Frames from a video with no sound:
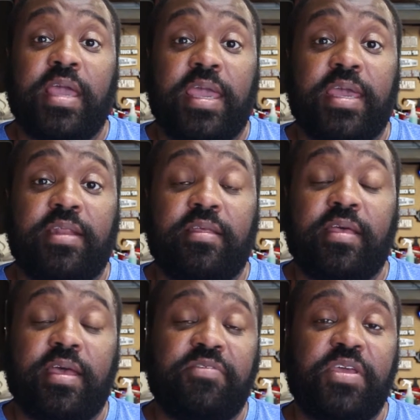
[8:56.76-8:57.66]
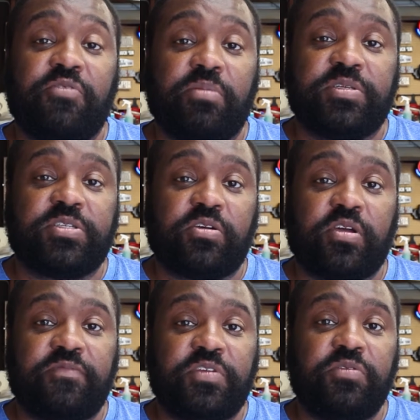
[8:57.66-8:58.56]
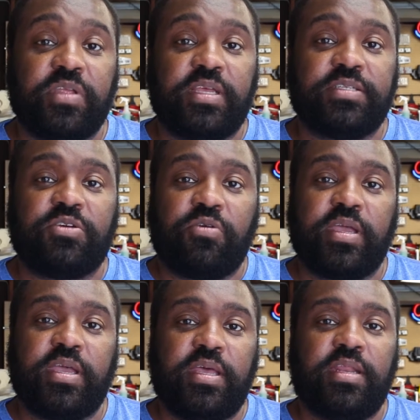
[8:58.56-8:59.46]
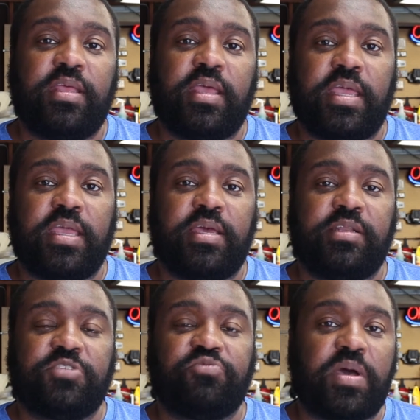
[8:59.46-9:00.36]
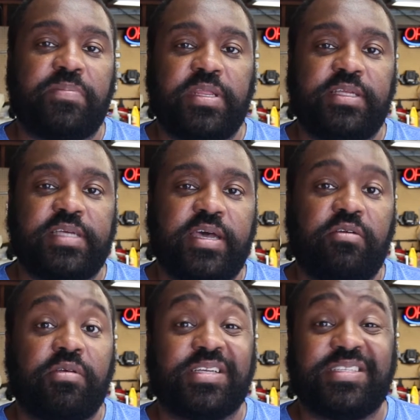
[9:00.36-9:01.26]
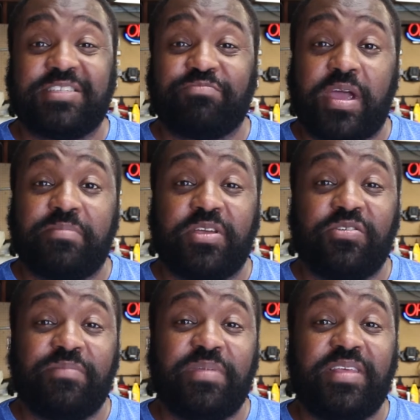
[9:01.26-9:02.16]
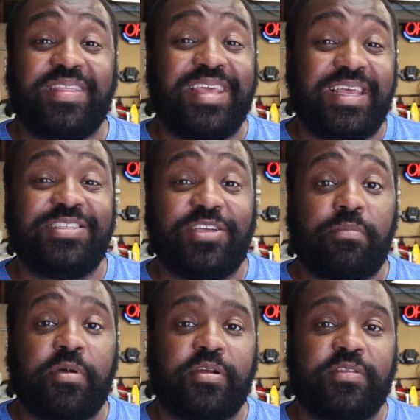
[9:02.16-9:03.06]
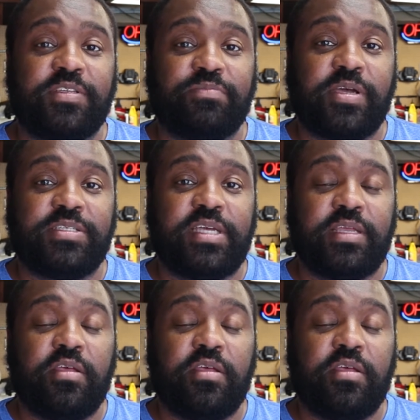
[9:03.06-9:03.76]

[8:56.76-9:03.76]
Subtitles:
And I think what I'm going to start off doing is go ahead and swapping these out, because that's probably going to be the easier part of this project.